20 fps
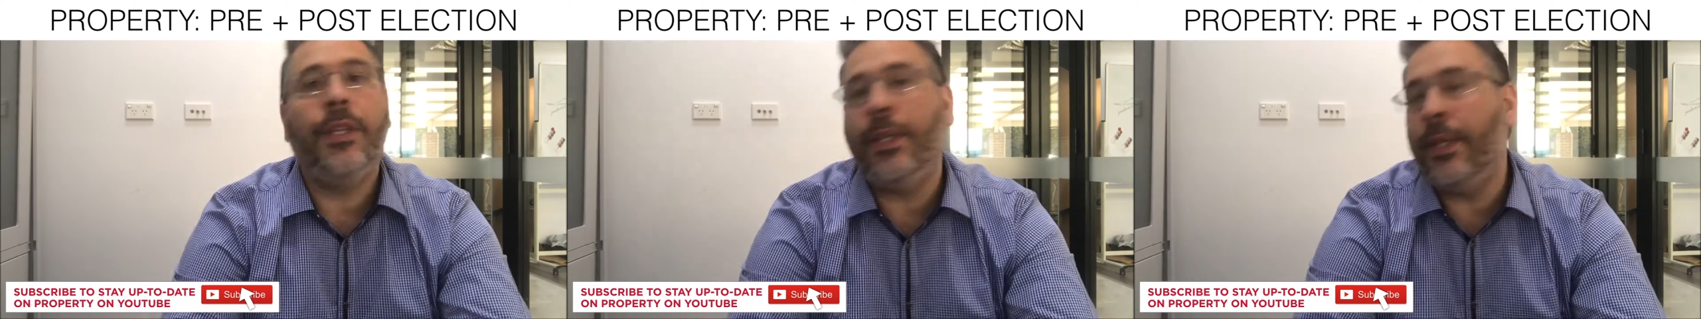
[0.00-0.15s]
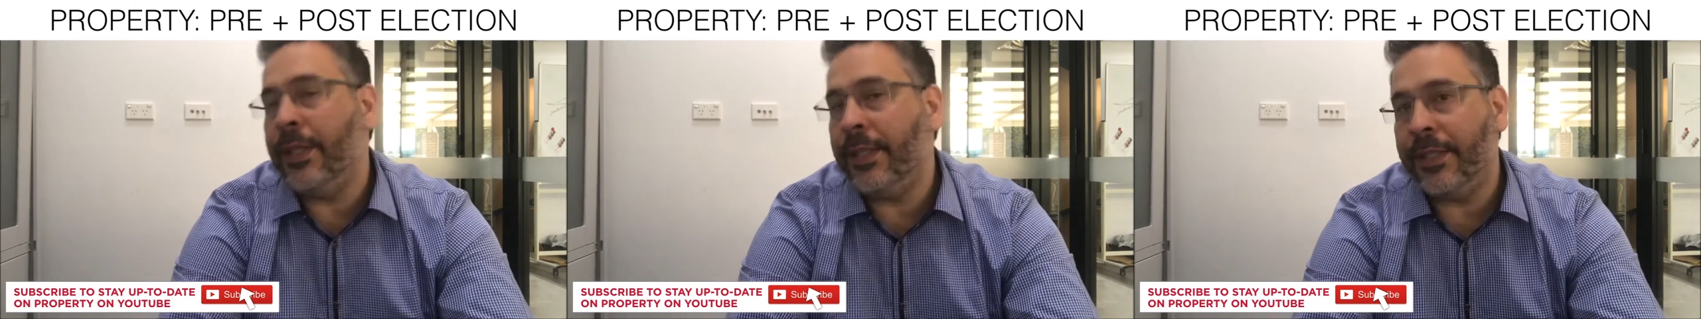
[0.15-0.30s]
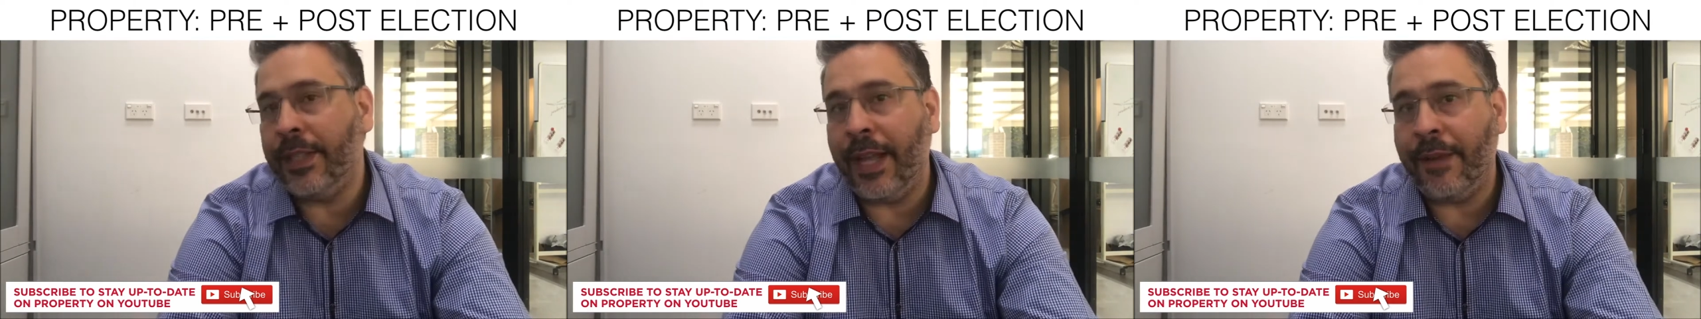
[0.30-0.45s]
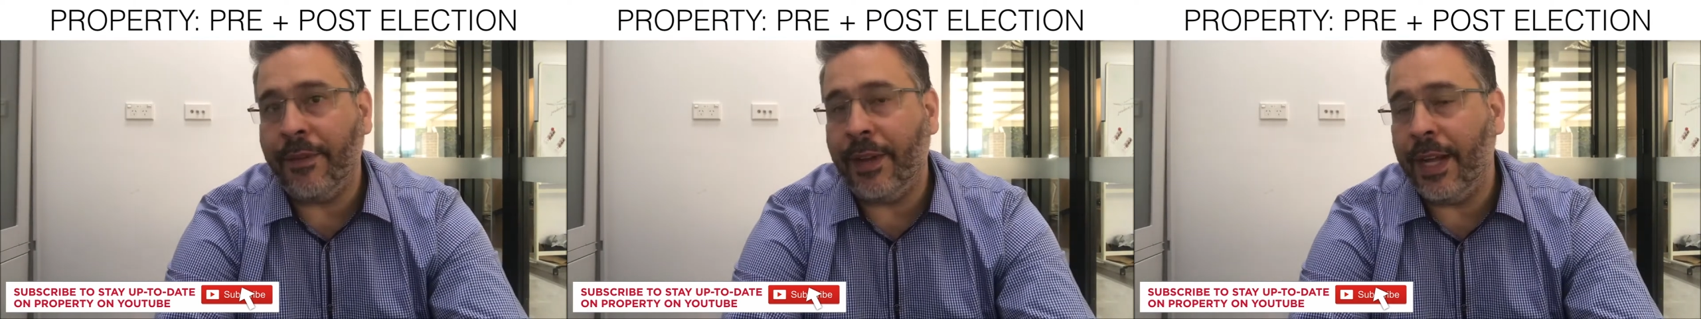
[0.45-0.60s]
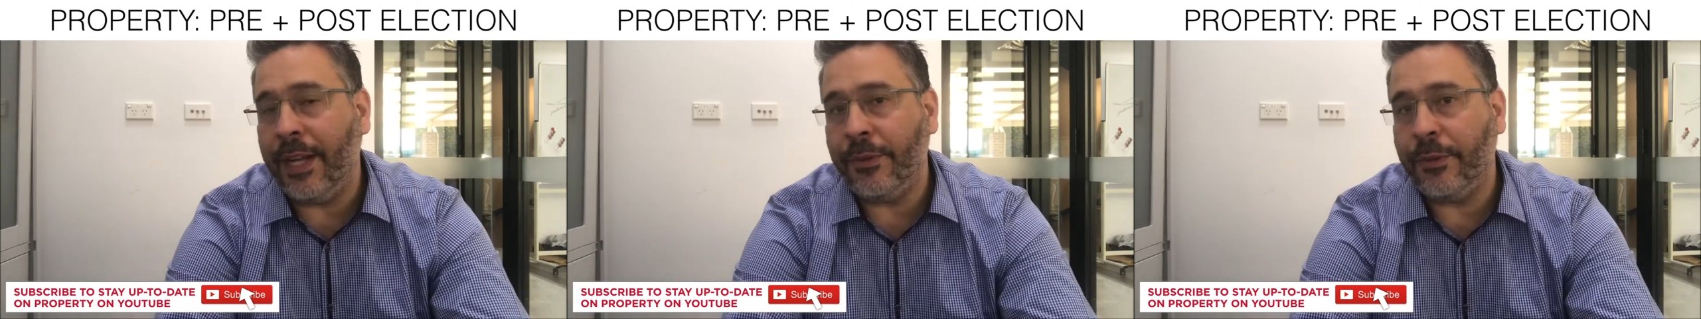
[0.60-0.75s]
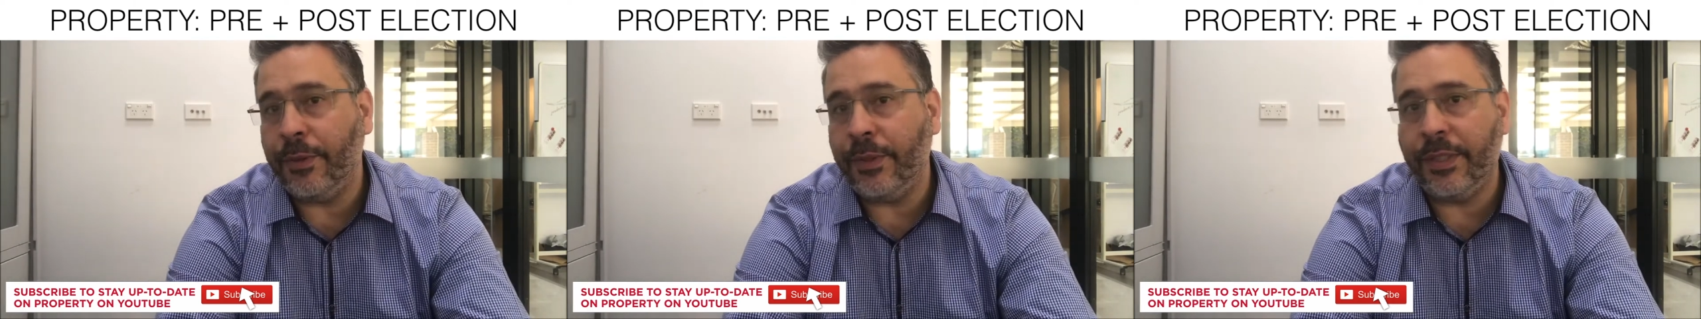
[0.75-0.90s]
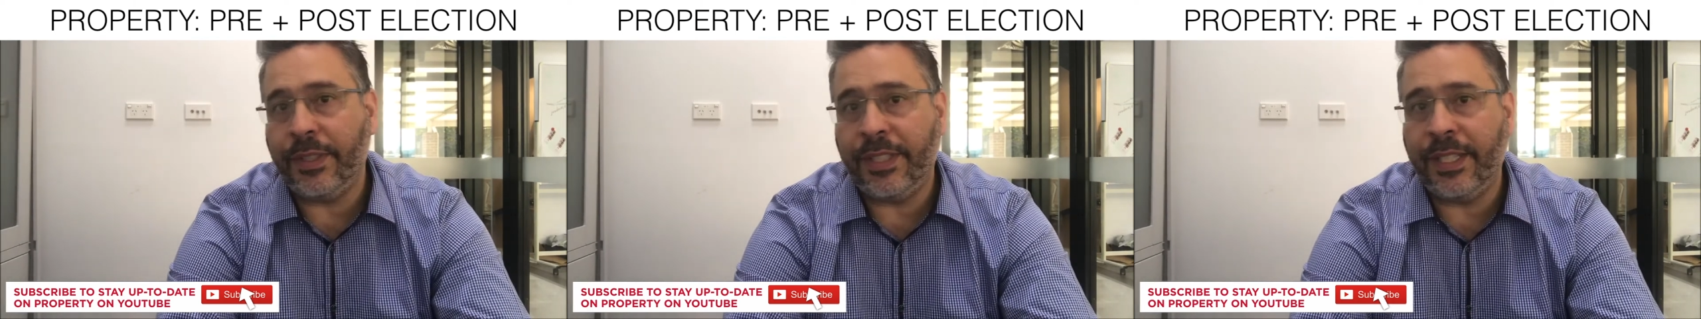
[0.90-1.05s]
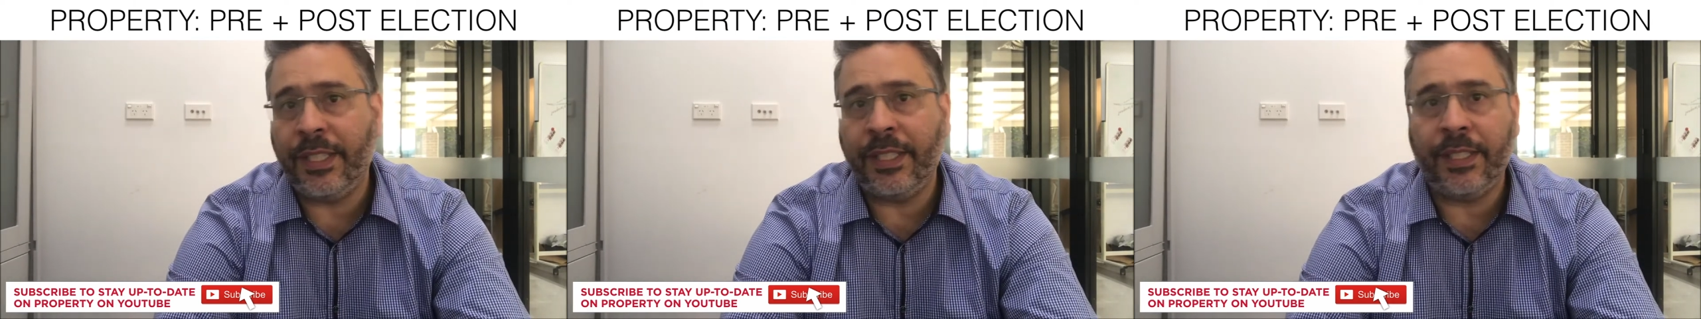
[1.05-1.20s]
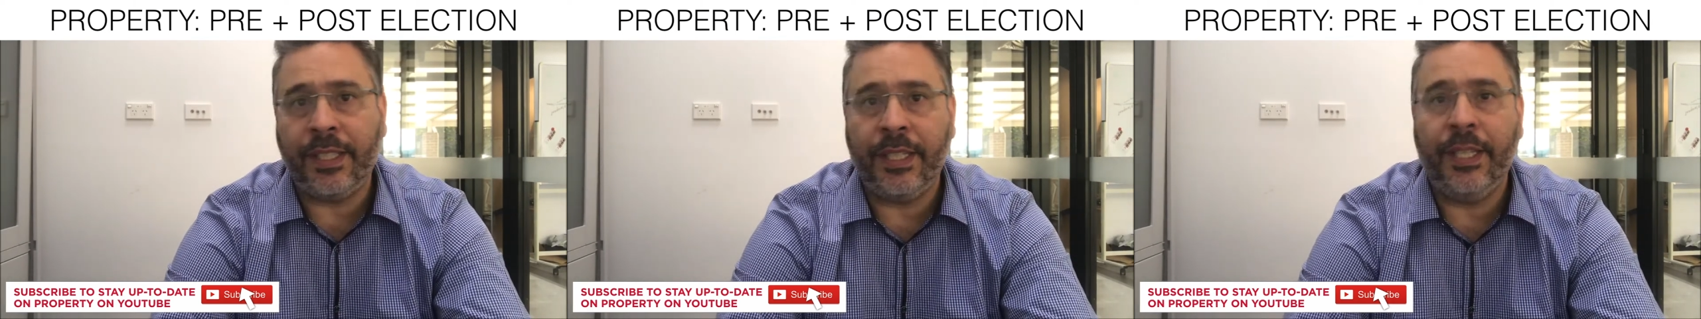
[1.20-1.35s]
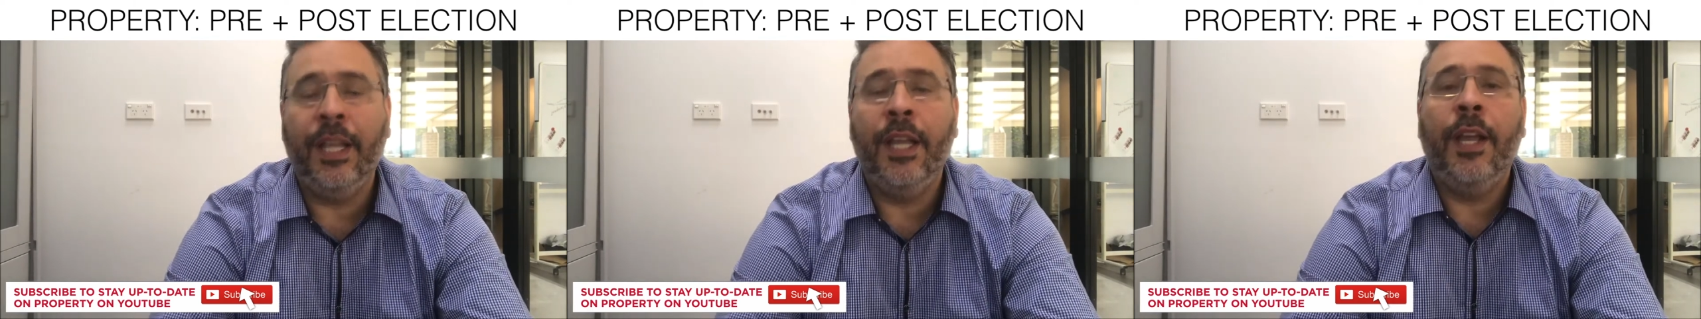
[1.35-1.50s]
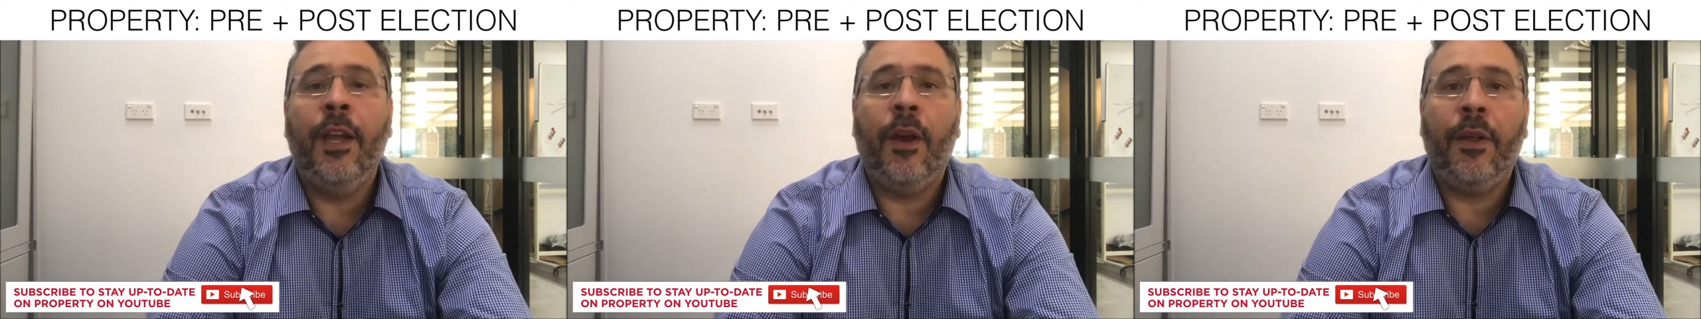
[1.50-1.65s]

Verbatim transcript: you can save 160.